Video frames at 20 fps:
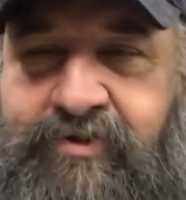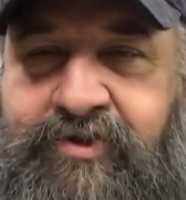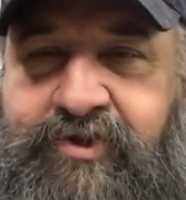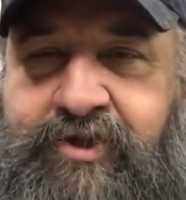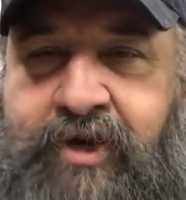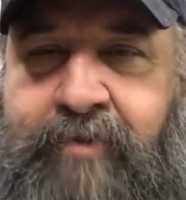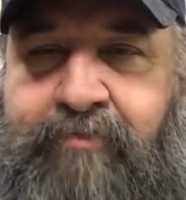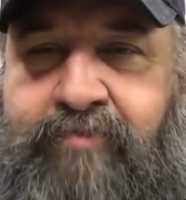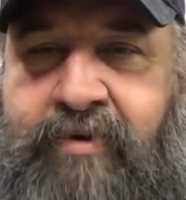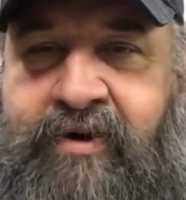
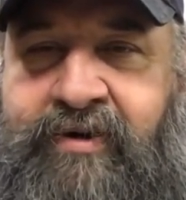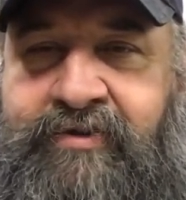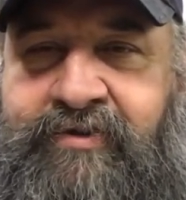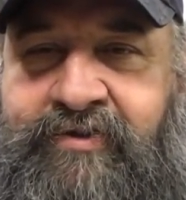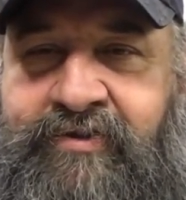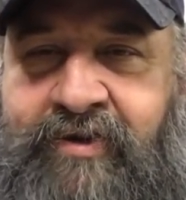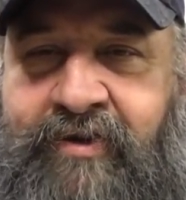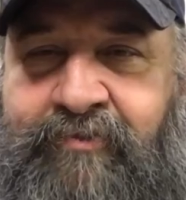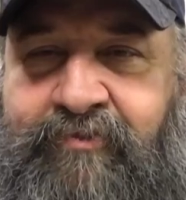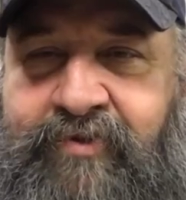jump on
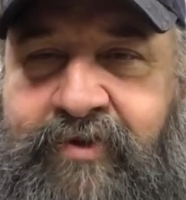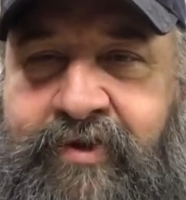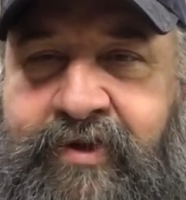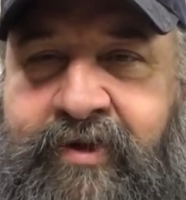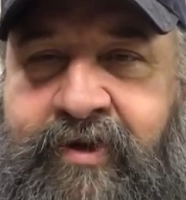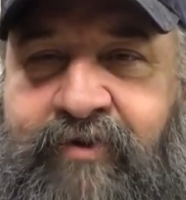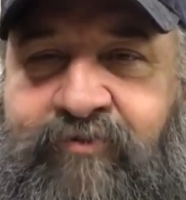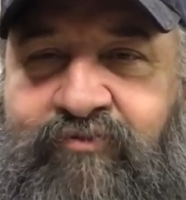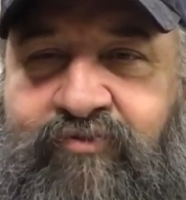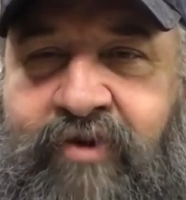something
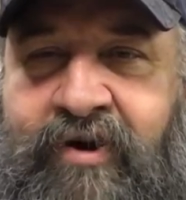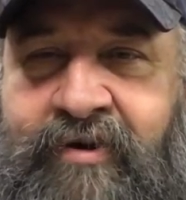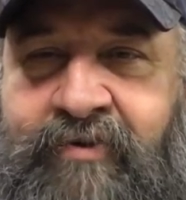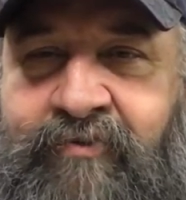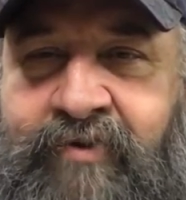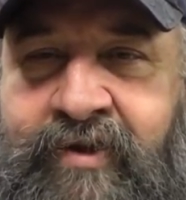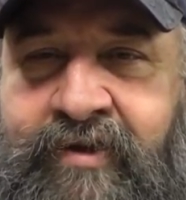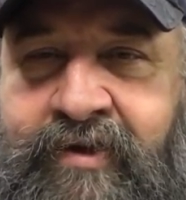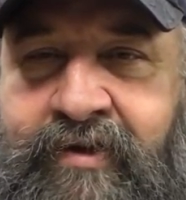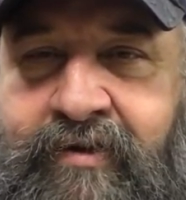and
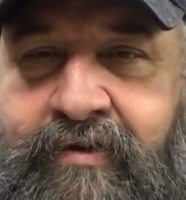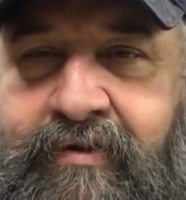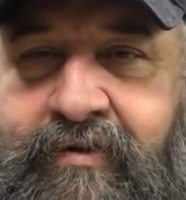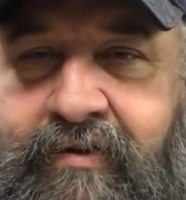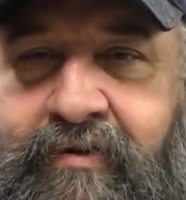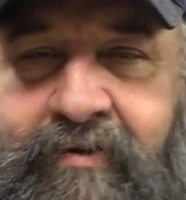run with it.